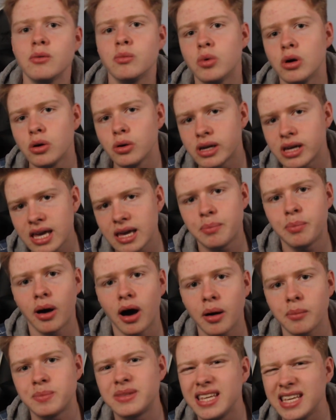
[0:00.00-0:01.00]
will keep
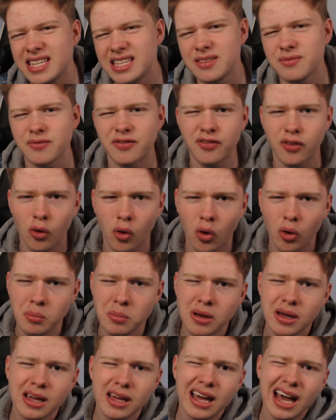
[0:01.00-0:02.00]
up decent form.
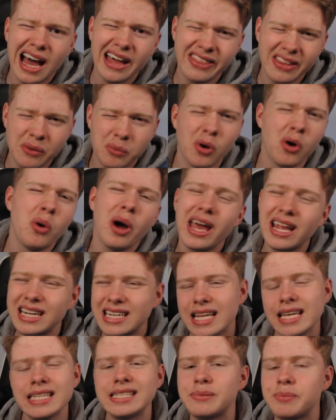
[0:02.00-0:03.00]
And they will at
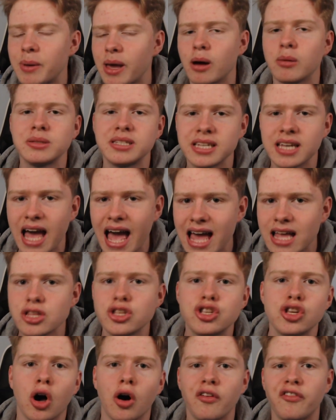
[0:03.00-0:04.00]
least be able to
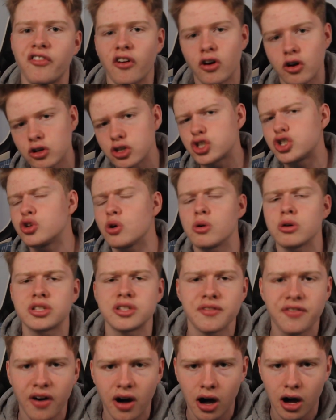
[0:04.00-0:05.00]
end off on a sort
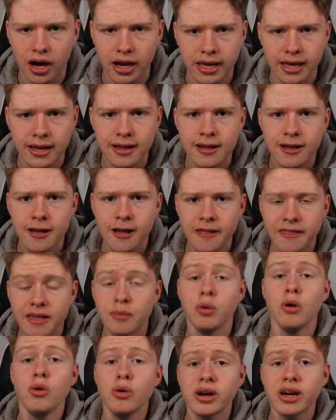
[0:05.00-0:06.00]
of high. They
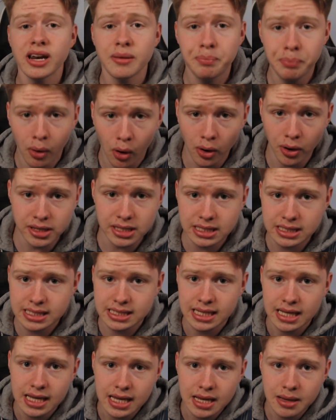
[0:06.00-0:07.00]
will get a point,
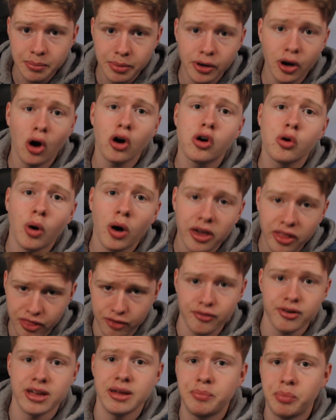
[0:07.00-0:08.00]
but not quite
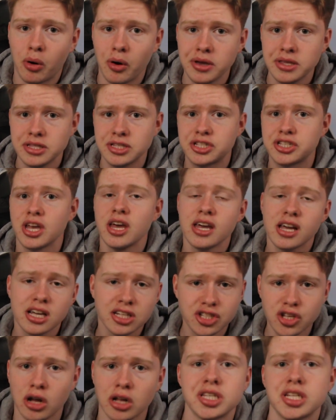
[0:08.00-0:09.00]
3 points. Because
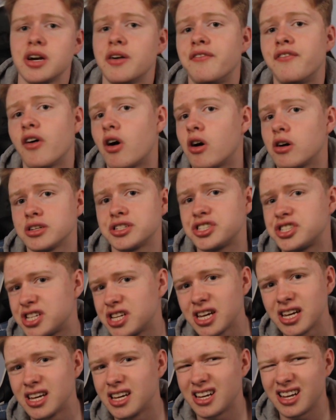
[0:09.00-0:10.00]
Nottingham Forest
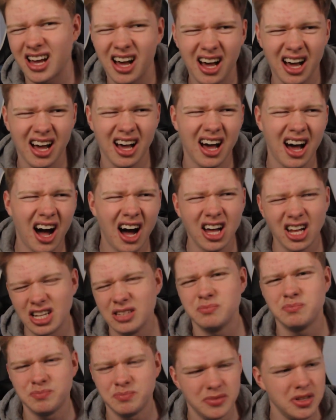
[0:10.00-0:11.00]

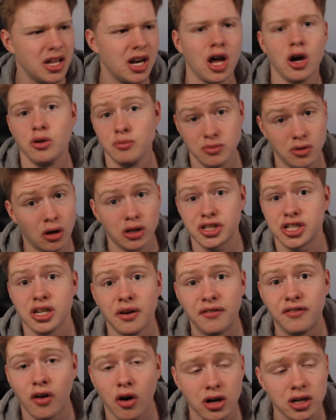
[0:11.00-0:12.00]
are, Nottingham
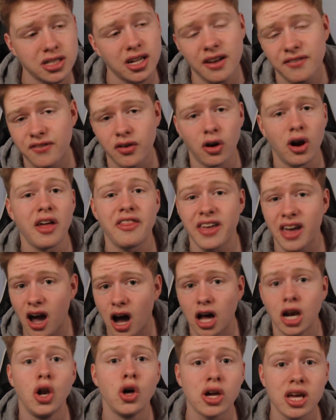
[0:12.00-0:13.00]
Forest. And I feel like they
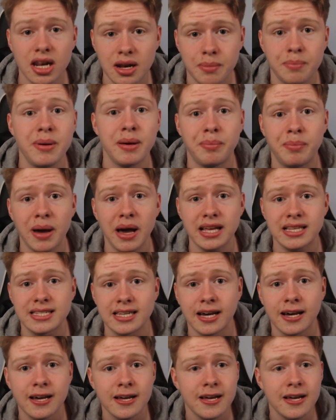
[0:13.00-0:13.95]
are looking a bit better.